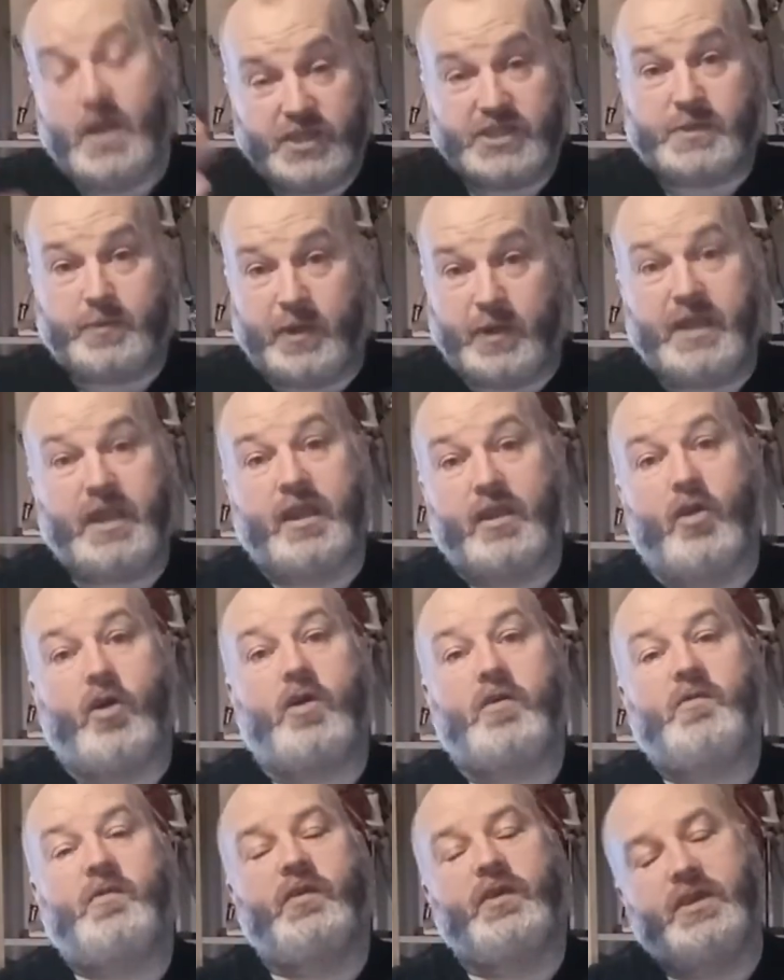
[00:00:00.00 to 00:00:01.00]
Speaking
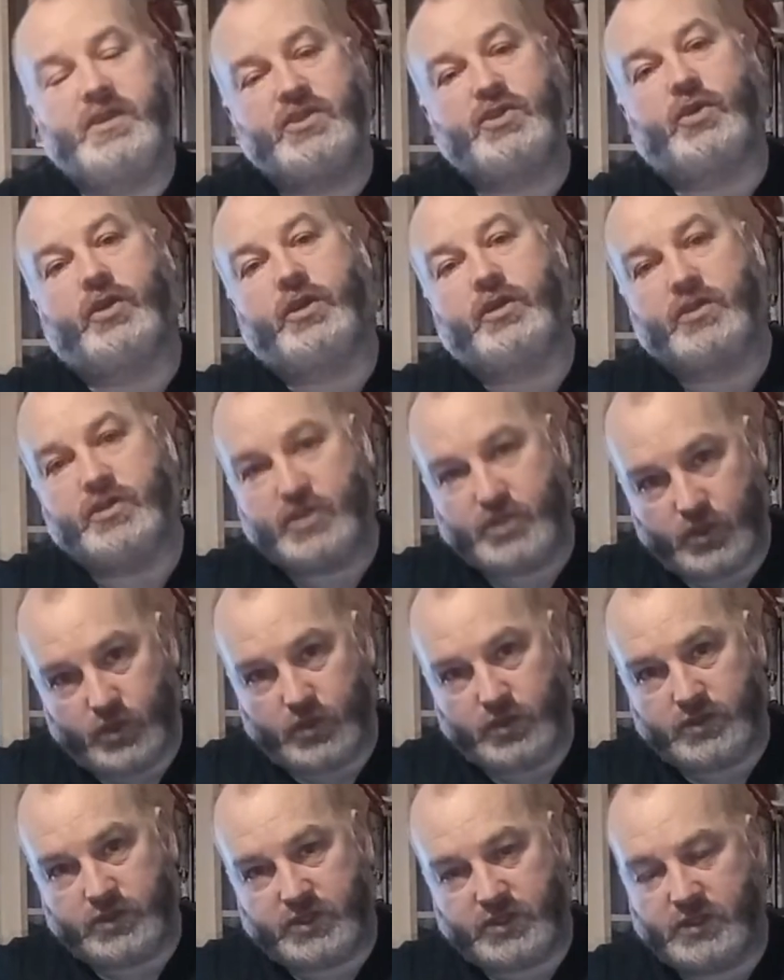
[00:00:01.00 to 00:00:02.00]
of enjoying the
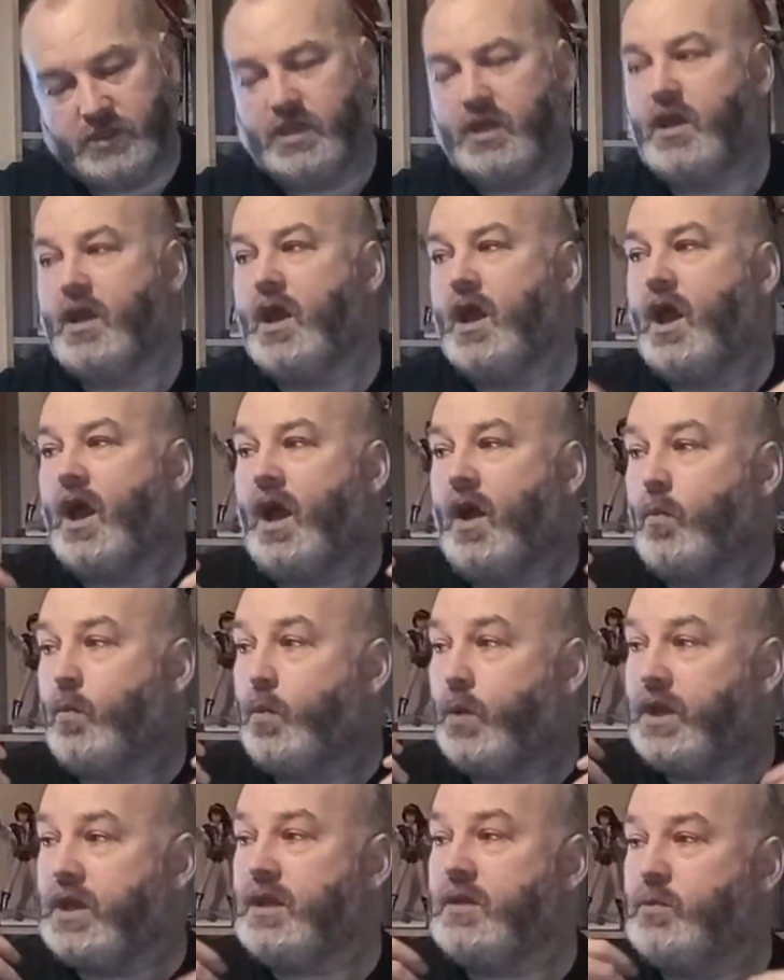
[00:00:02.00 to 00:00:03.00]
shows,
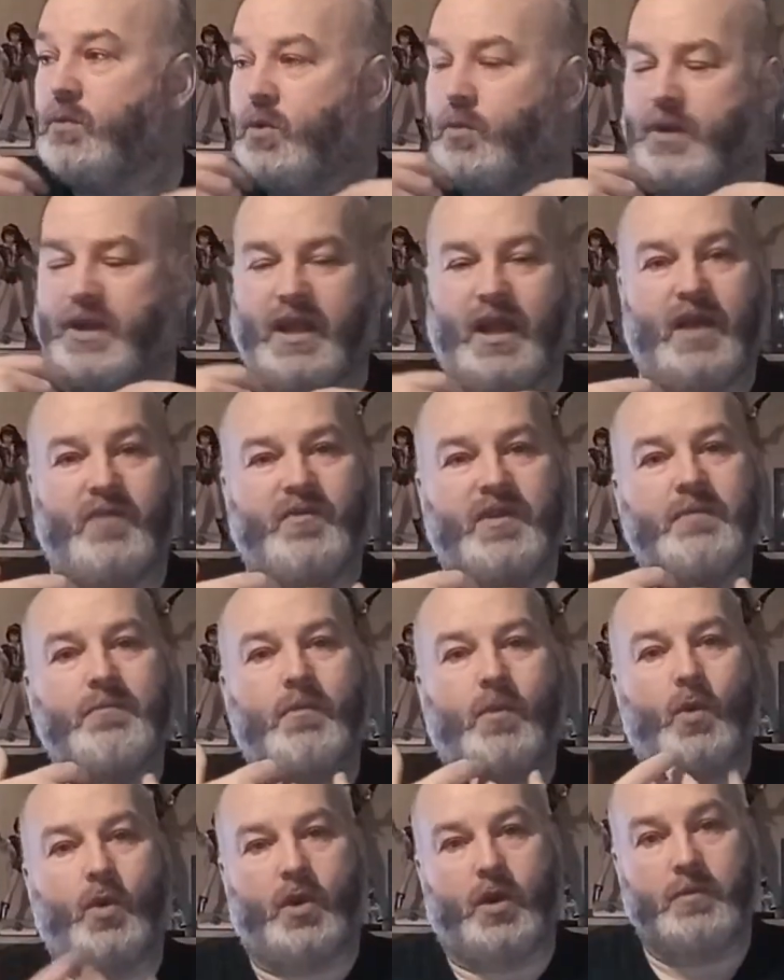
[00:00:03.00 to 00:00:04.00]
we will be having
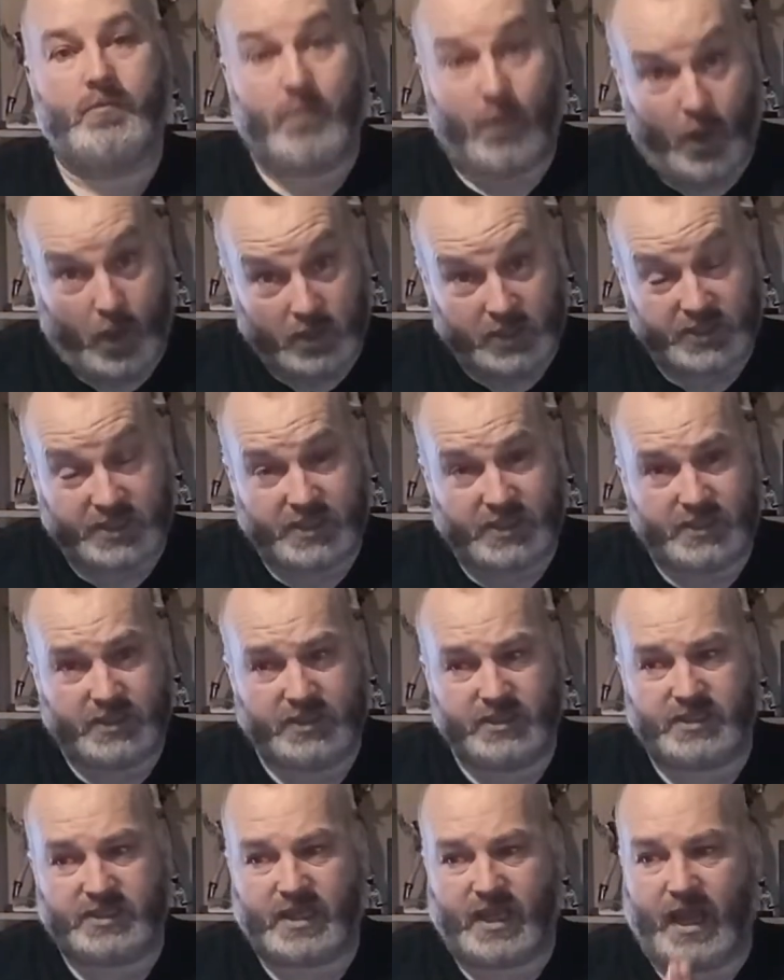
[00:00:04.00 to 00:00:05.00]
more
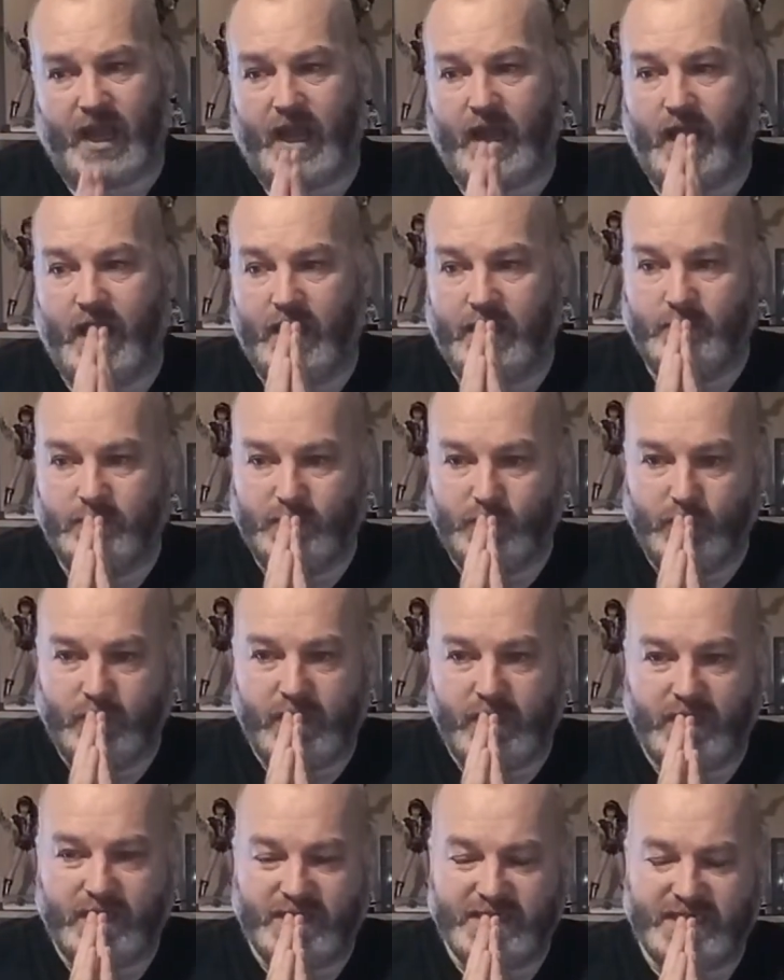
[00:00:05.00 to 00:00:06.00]
unboxings. I'm
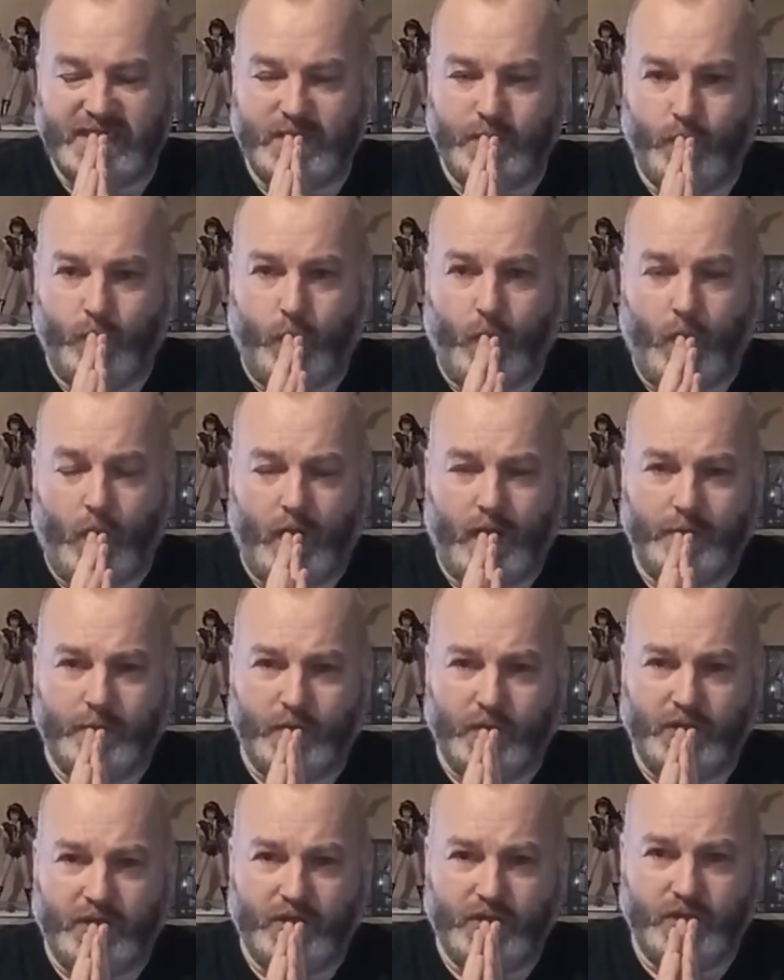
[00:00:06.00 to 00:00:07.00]
looking to see what I'm
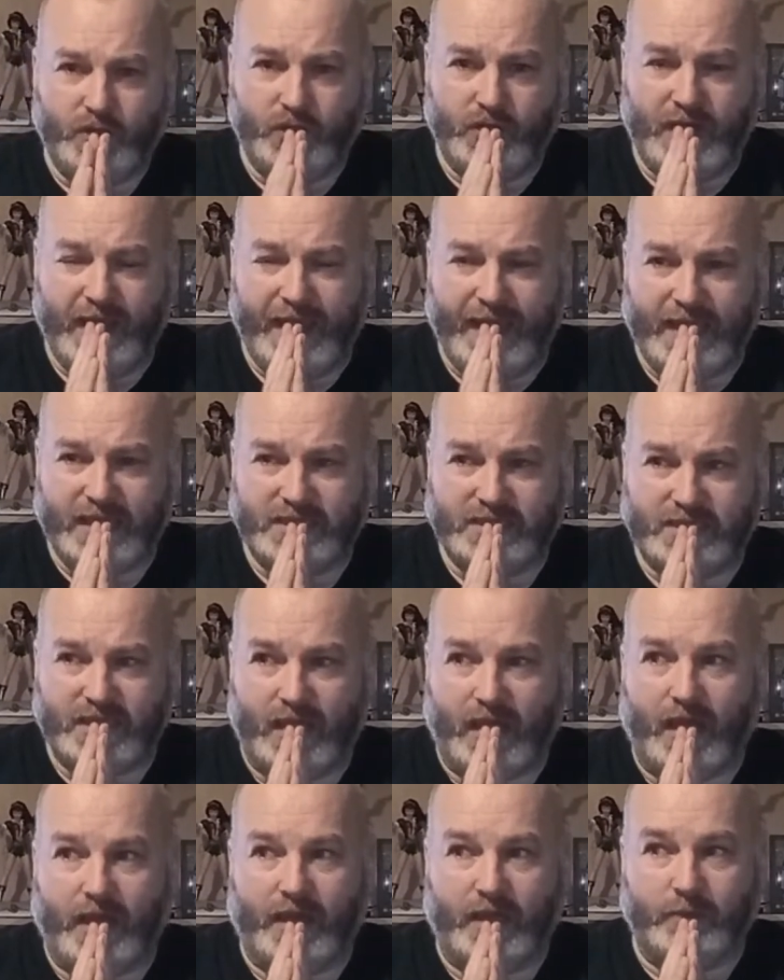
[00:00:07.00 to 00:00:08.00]
going to do next,
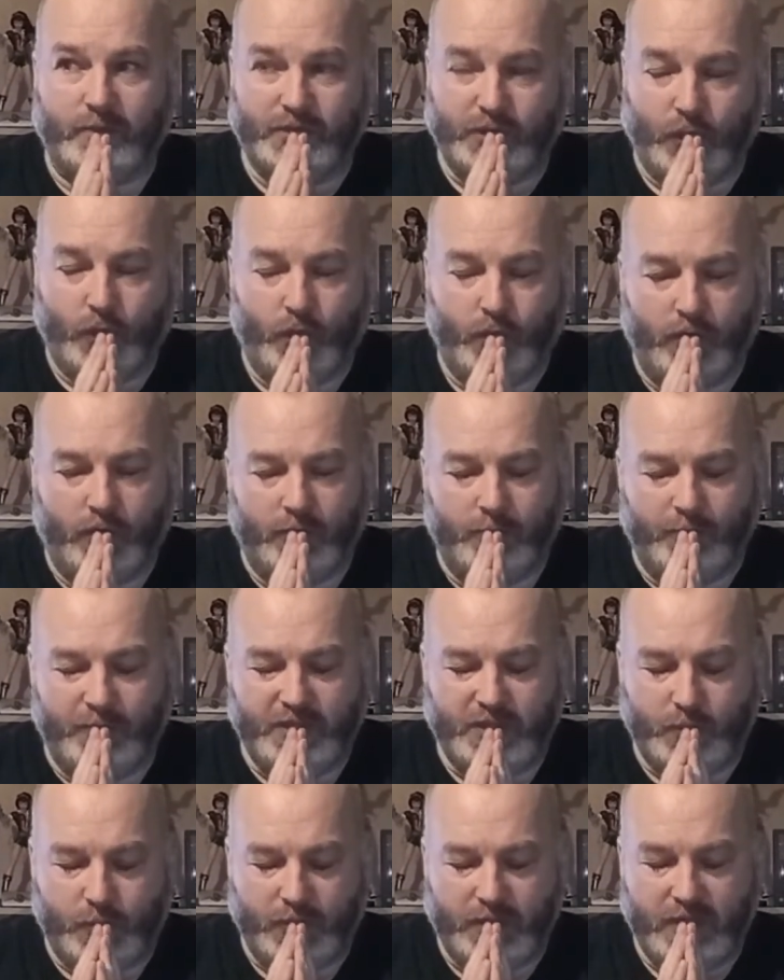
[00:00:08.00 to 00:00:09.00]
and I'm torn
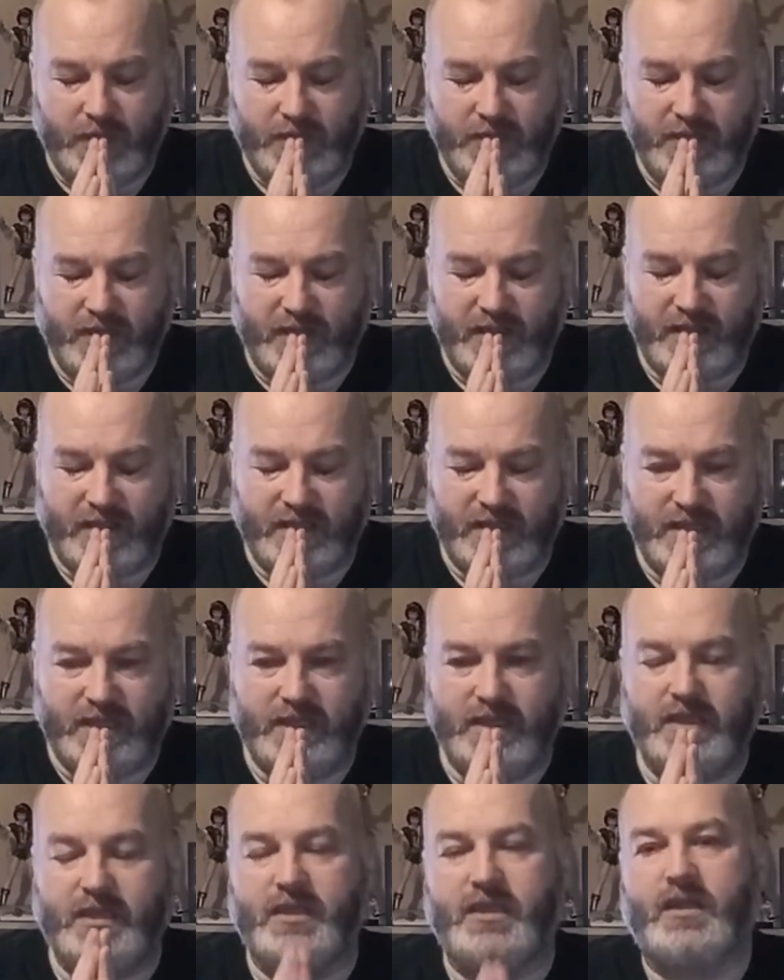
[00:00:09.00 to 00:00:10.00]
between
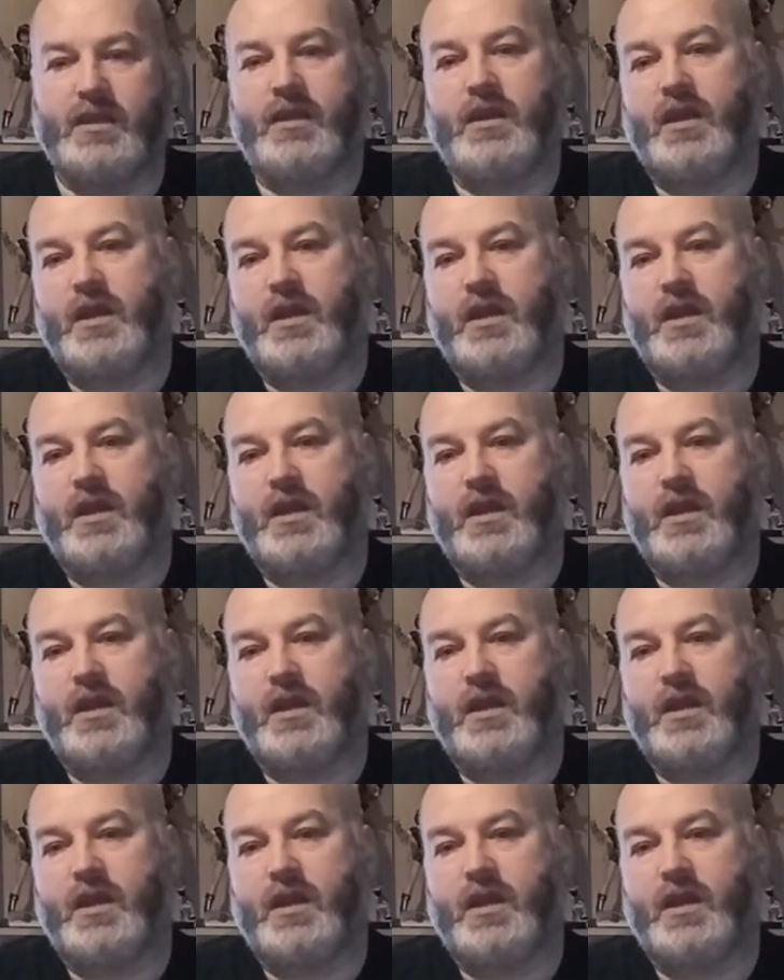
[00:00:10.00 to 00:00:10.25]
the